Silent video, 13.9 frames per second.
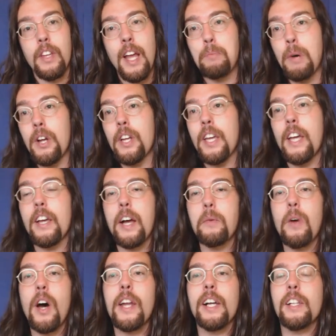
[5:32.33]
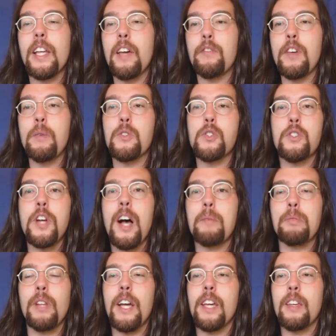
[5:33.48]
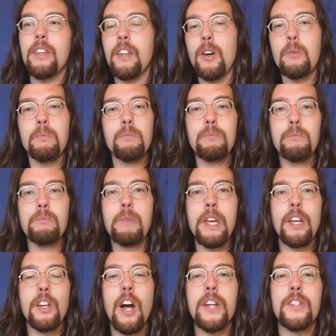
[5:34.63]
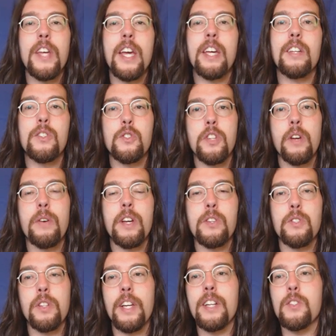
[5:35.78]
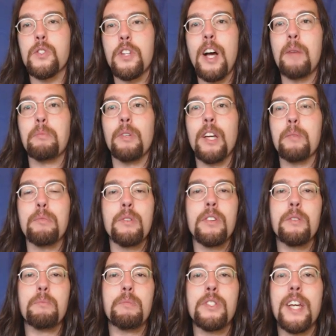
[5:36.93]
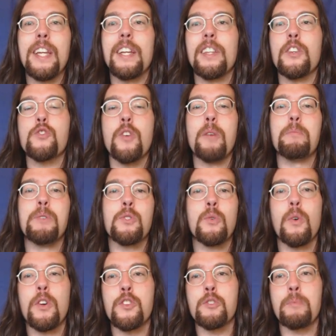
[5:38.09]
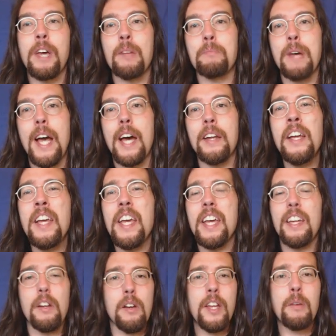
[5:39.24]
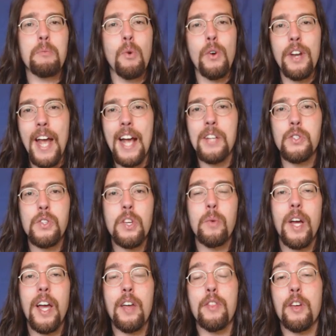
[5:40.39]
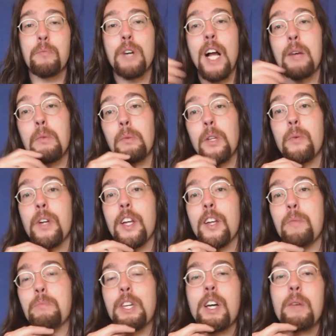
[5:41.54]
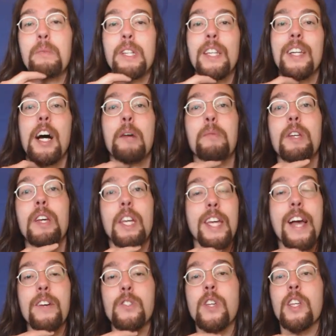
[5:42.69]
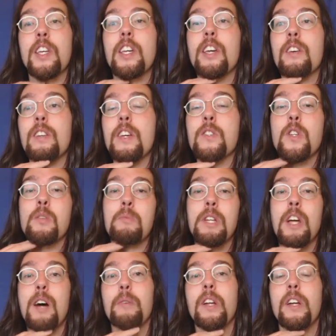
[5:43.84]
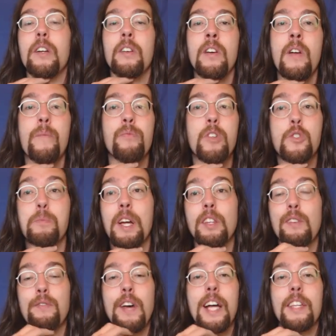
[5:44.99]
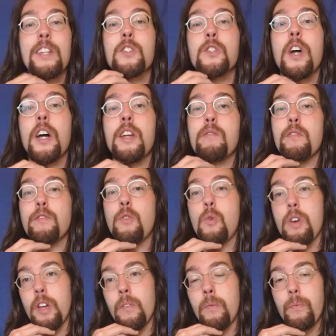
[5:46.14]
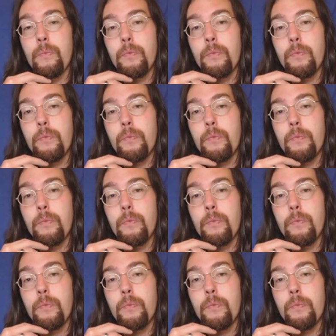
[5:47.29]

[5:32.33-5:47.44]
Now, Buttigieg, ironically, if he would stop, like, you know, being not taken seriously and stop, like, pre pretending that Trump is orange man bad in a, in a more nasty way, I think probably would end up becoming the nominee. Yes, I think he could easily be nominated despite the fact that he's not even 40.